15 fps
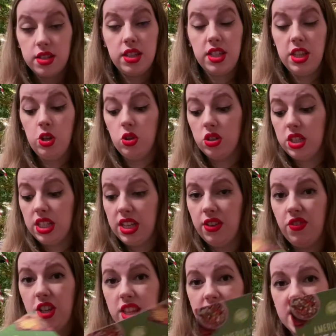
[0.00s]
So they also
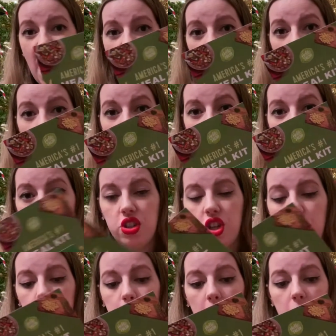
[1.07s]
give you this HelloFresh
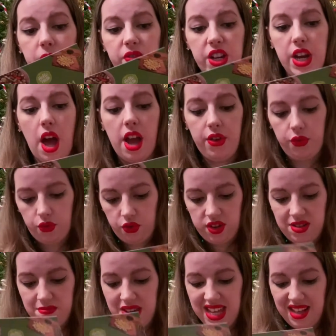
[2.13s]
coupon for 9
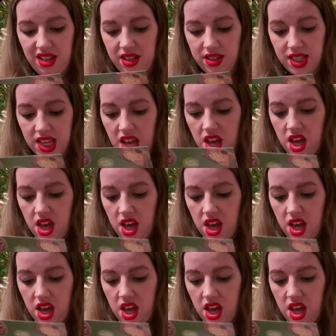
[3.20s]
free meals.